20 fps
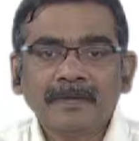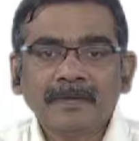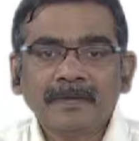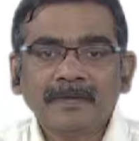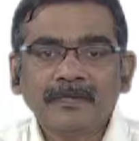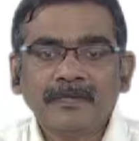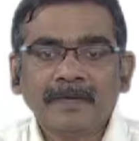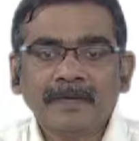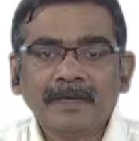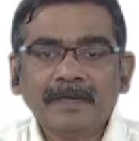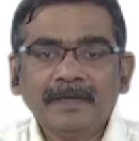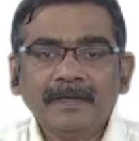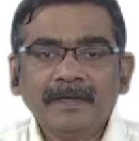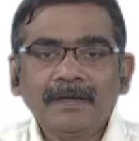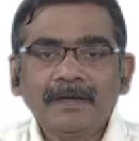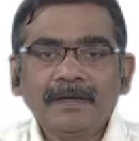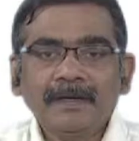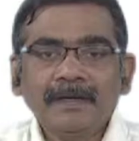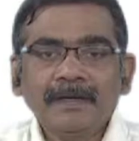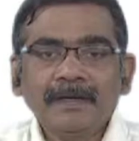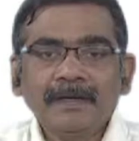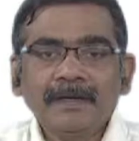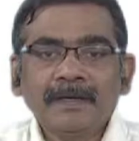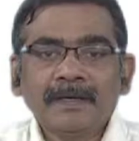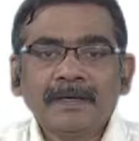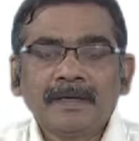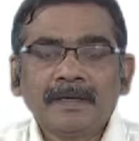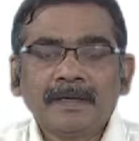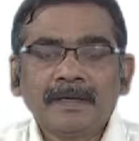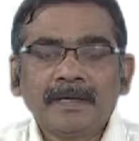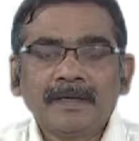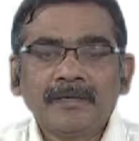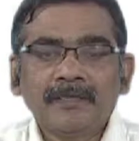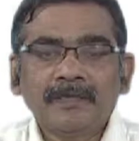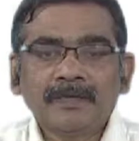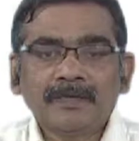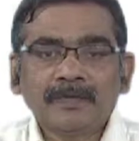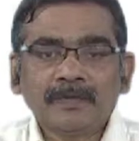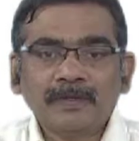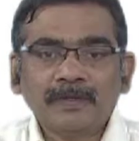fine. If
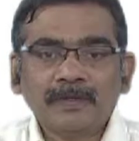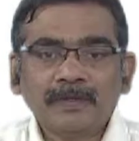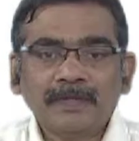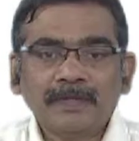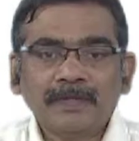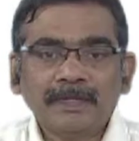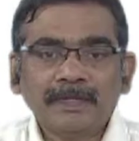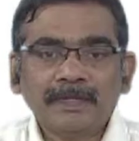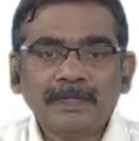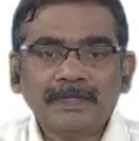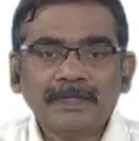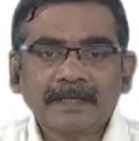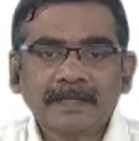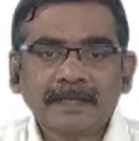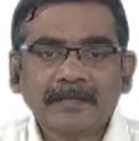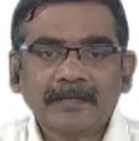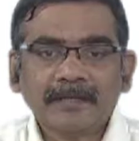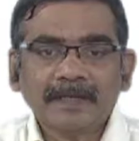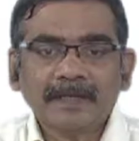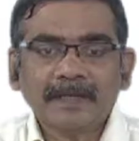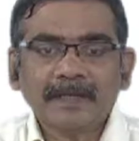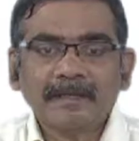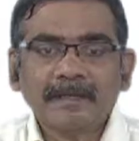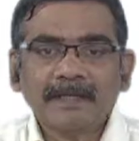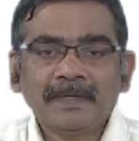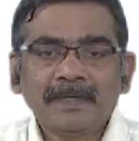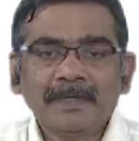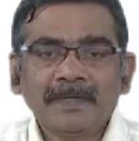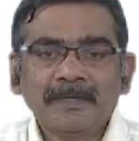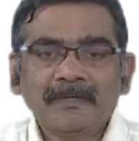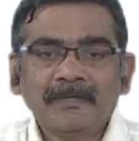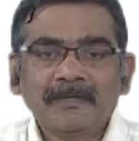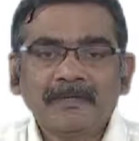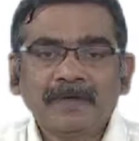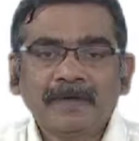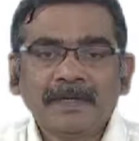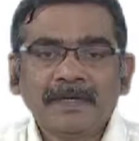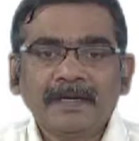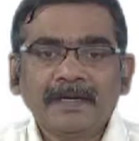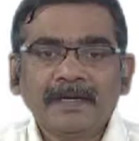the solution is available,
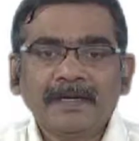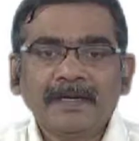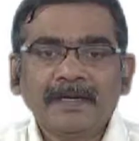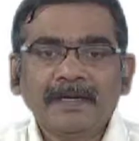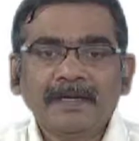fine,